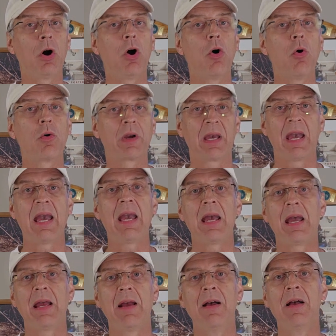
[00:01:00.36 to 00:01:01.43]
be
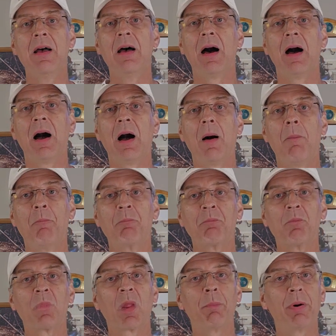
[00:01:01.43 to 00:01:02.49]
okay.
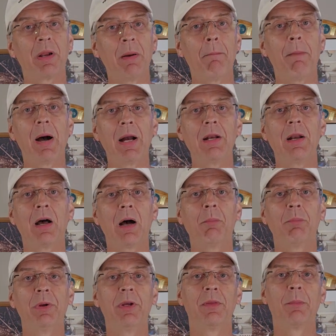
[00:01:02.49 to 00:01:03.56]
But it might
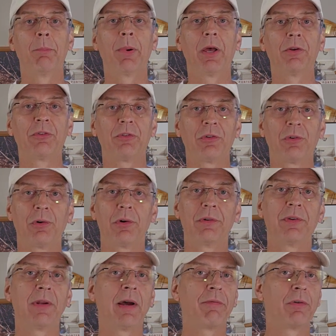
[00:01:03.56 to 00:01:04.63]
not be the best
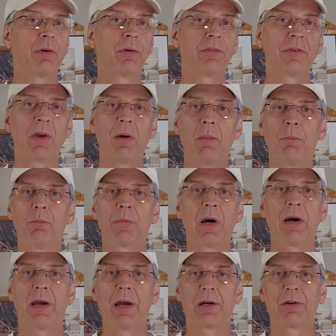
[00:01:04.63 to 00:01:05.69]
choice. And I've heard some
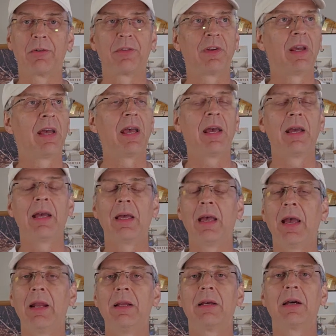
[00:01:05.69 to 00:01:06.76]
kayakers say, hey,
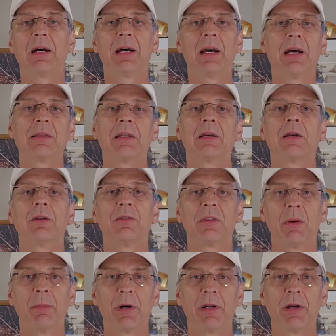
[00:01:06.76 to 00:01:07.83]
any kayak that gets
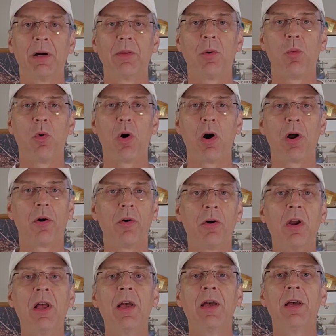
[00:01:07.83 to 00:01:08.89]
somebody on the
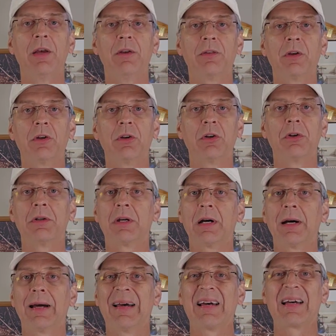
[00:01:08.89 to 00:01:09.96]
water is a good
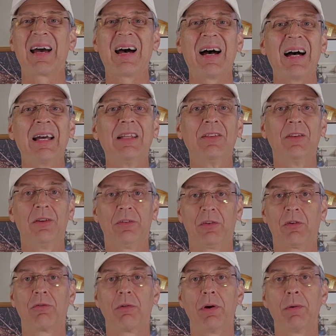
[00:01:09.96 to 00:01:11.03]
kayak. I
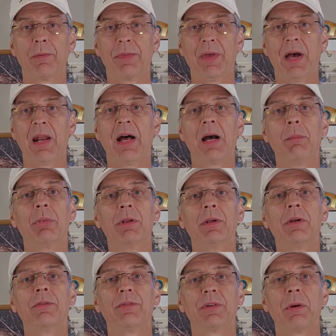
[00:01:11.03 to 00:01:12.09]
disagree with that. I
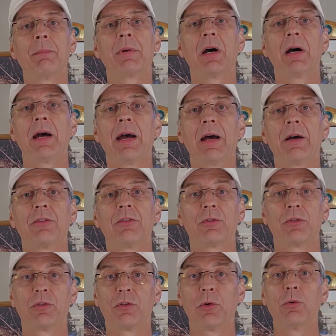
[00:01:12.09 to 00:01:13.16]
believe some kayaks are
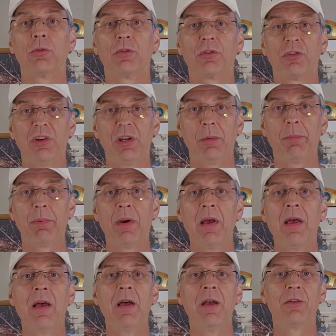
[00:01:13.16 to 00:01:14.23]
so cheap,
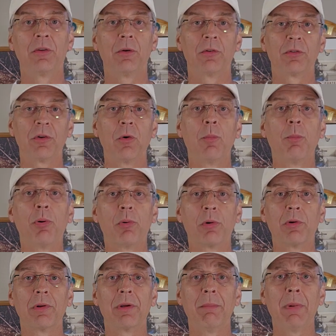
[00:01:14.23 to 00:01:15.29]
so they're so
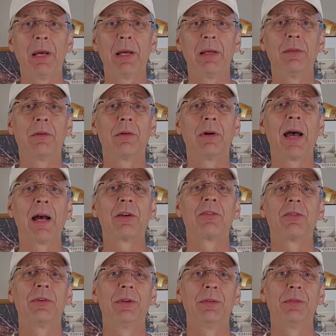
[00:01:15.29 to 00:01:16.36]
poorly made, they're
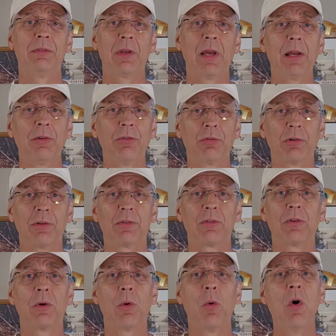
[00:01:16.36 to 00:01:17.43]
actually dangerous.
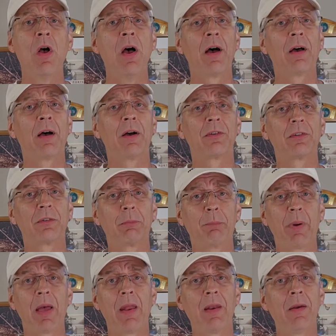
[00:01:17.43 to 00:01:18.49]
So
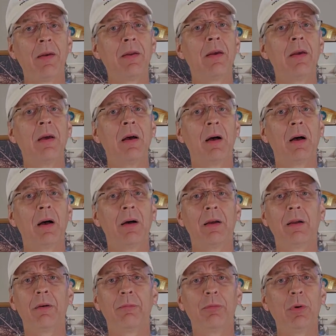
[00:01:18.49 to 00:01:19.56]

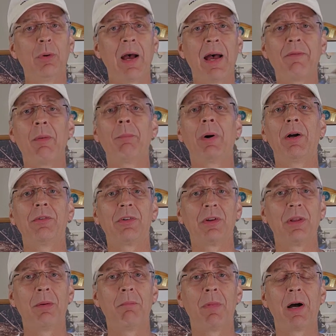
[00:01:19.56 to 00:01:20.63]
if you have a budget
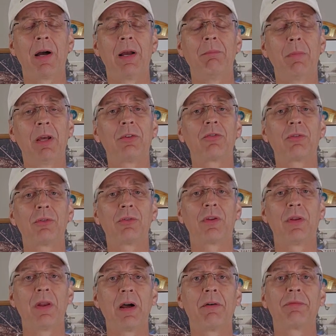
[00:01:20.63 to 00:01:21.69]
in mind, make sure it's
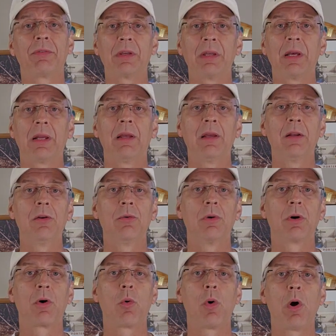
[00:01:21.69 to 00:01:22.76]
enough to get into
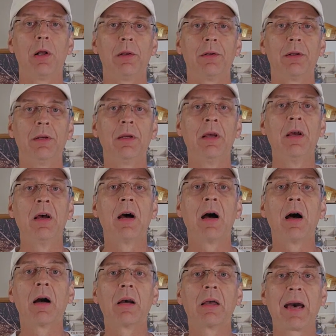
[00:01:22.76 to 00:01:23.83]
a quality
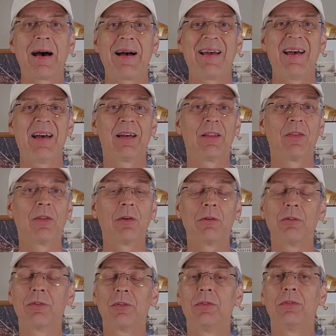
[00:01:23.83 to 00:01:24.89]
kayak.
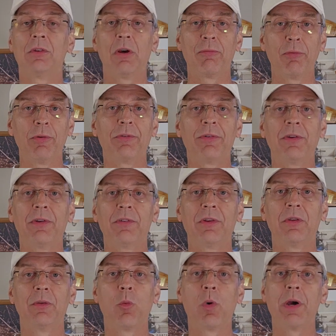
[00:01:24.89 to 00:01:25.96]
There's differences
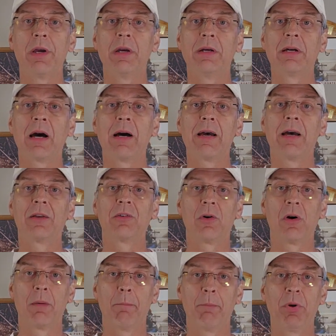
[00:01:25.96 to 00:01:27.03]
in the way kayaks
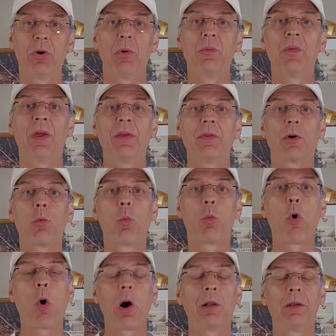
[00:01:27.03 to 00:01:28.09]
are built and the
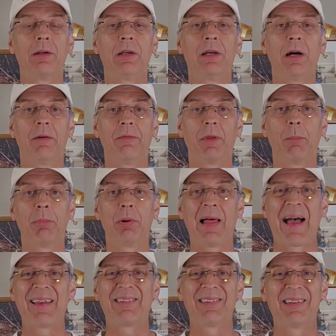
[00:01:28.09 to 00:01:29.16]
quality of the
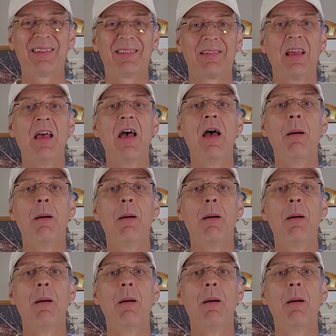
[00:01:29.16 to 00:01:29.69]
plastics.